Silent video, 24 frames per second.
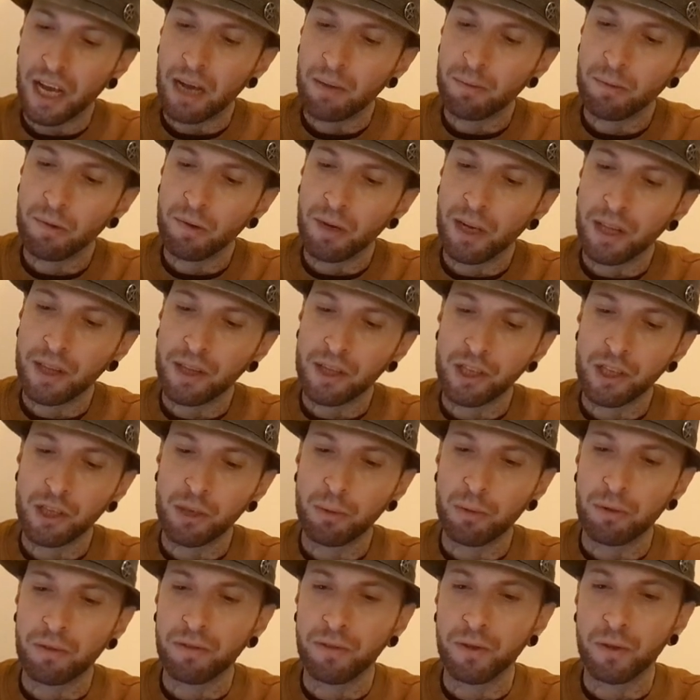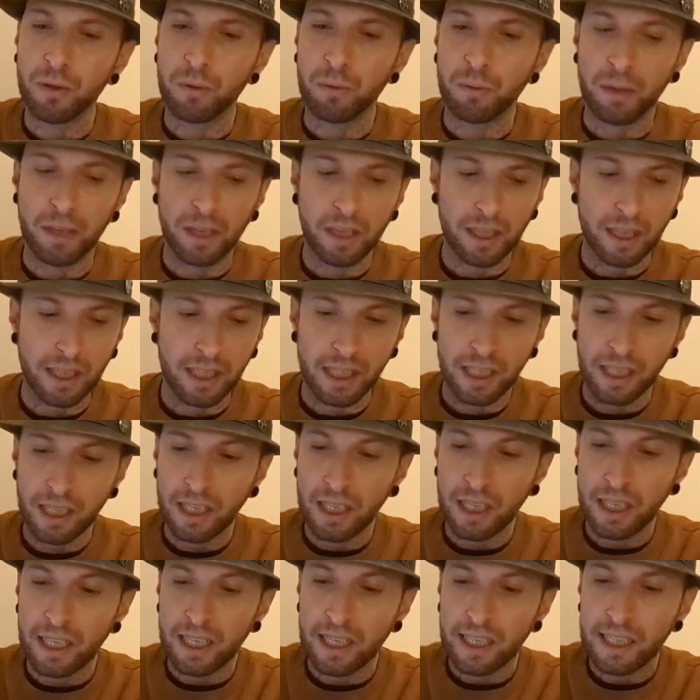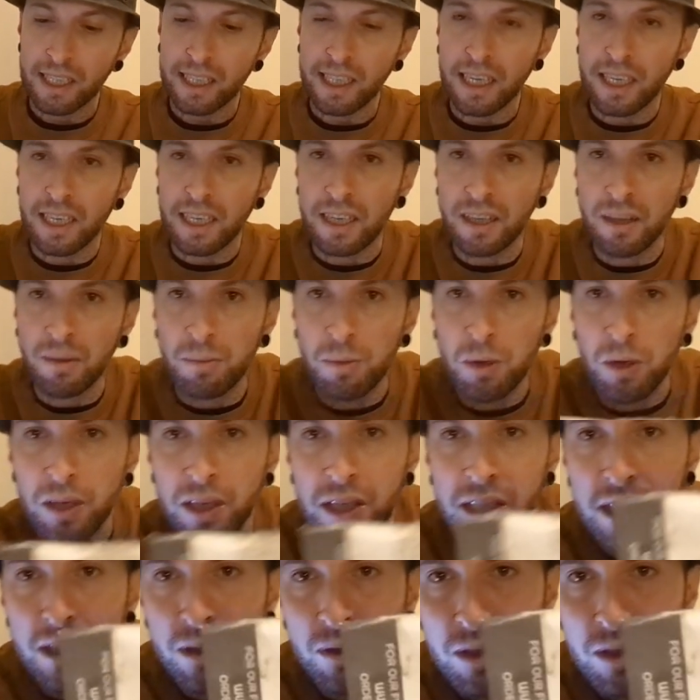amaranth superfood mix. Sadly, the mice